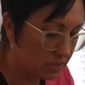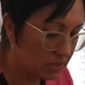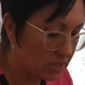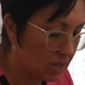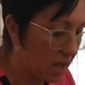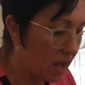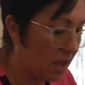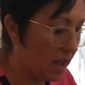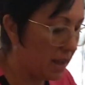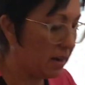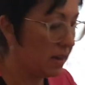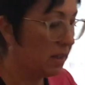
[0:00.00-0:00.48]

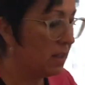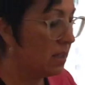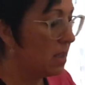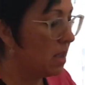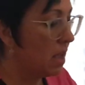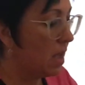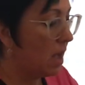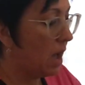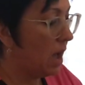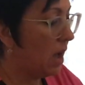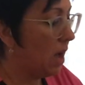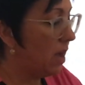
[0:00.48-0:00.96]
side
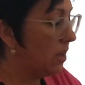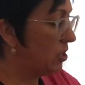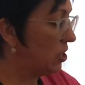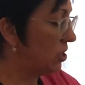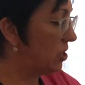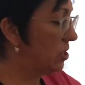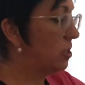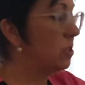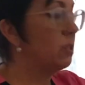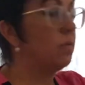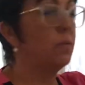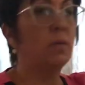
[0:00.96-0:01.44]

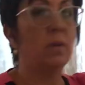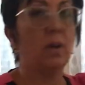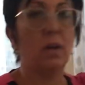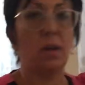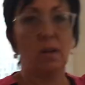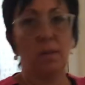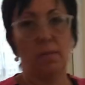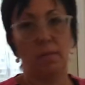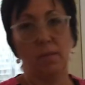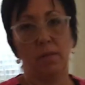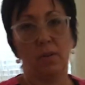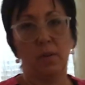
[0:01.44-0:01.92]
just to
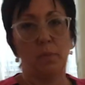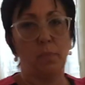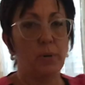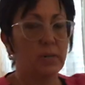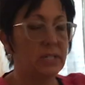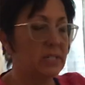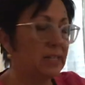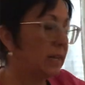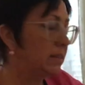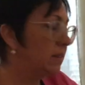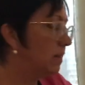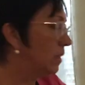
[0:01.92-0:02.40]

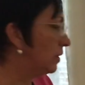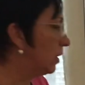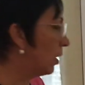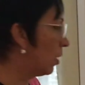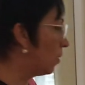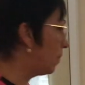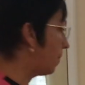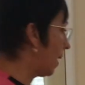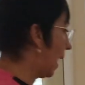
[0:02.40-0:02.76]
protect the low